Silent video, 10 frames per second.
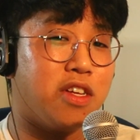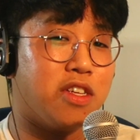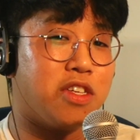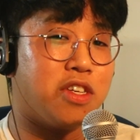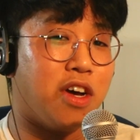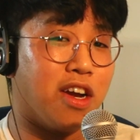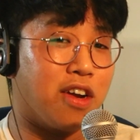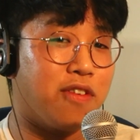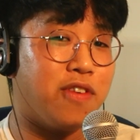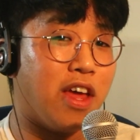Sonic
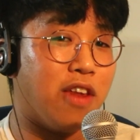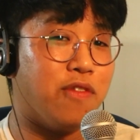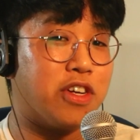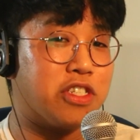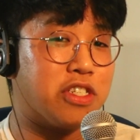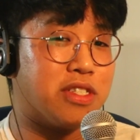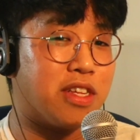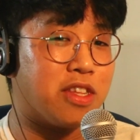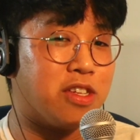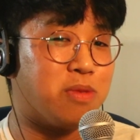fan fictions
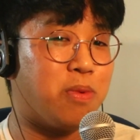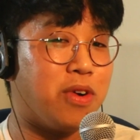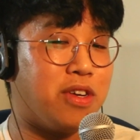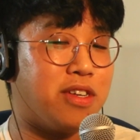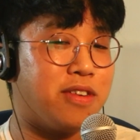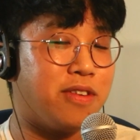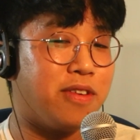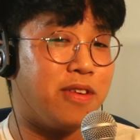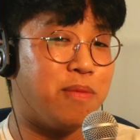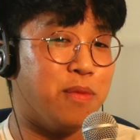at this point
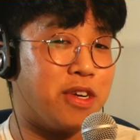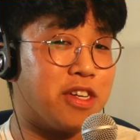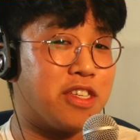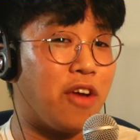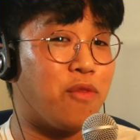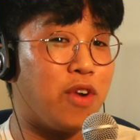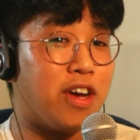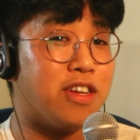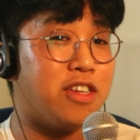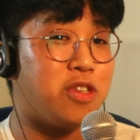because I've
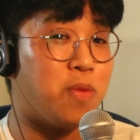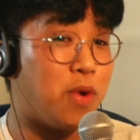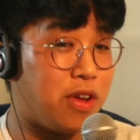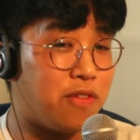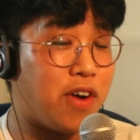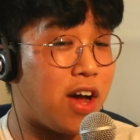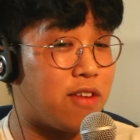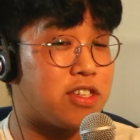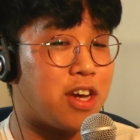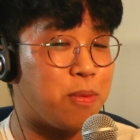read 25
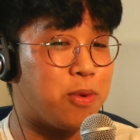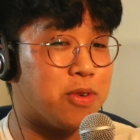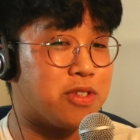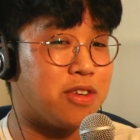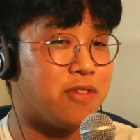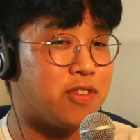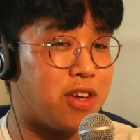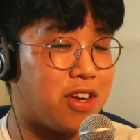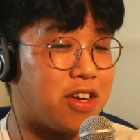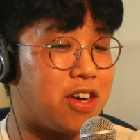chapters of
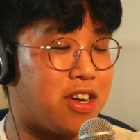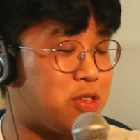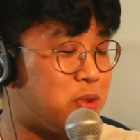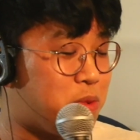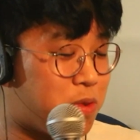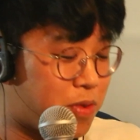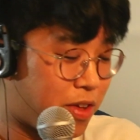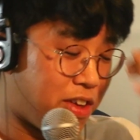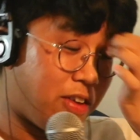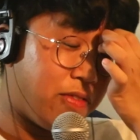Sonic High School.
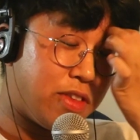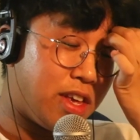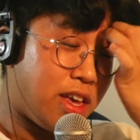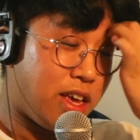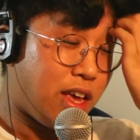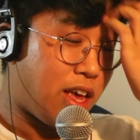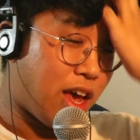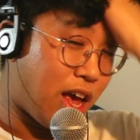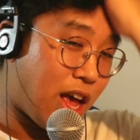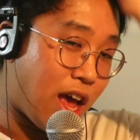
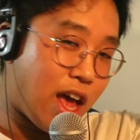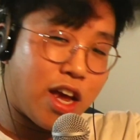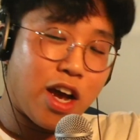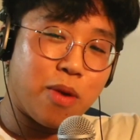And I'm